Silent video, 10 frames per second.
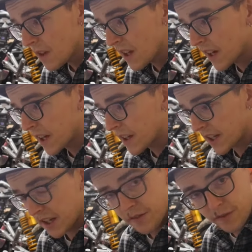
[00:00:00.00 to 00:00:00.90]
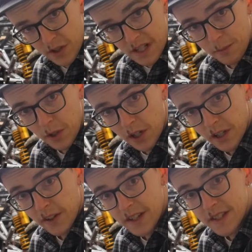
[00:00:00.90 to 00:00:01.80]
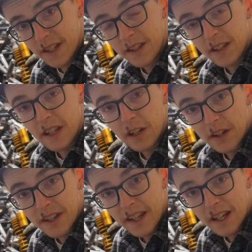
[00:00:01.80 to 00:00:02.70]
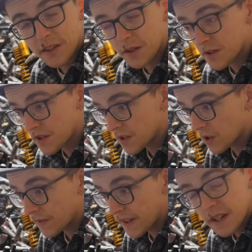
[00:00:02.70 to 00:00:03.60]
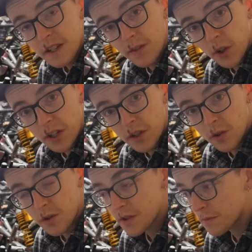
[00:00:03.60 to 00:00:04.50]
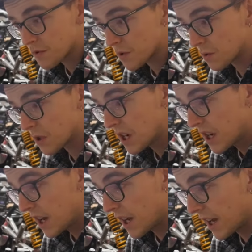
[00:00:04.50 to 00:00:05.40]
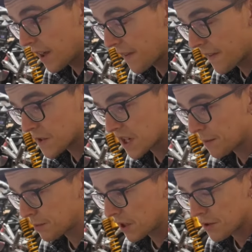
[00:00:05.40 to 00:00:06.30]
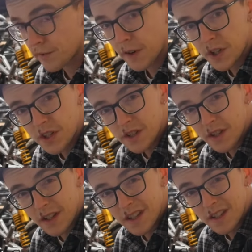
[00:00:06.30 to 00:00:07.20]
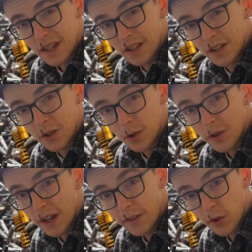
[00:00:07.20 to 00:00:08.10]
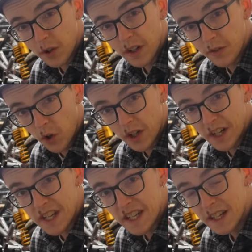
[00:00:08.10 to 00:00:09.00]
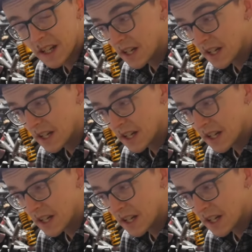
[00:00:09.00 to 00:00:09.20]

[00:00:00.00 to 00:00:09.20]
Like for example earlier I said the gear indicators on this I'm not going to use, so I think there's a couple other functions that this thing can do that I'm not going to need.